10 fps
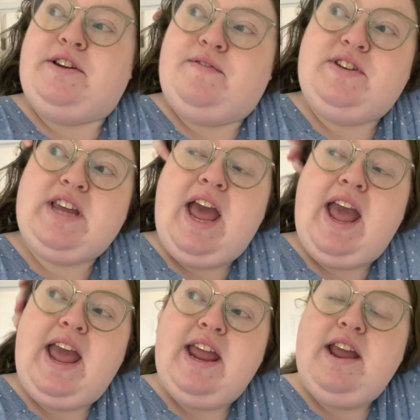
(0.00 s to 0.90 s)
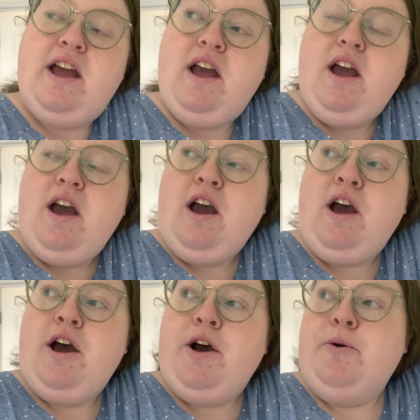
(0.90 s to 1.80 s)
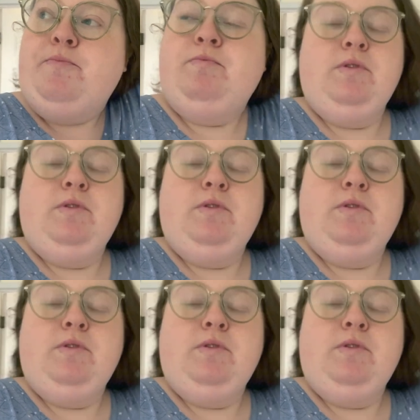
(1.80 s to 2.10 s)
of day. Um,